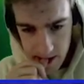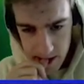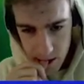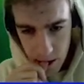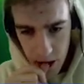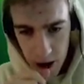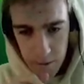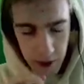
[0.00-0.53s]

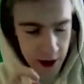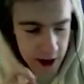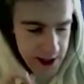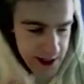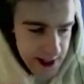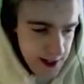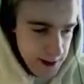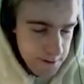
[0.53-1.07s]
Well, Bonnie's
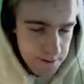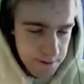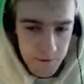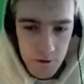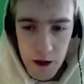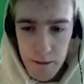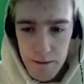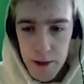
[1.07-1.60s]
dead.
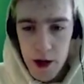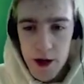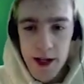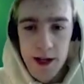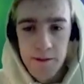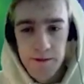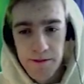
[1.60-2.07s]
Rip Bonnie.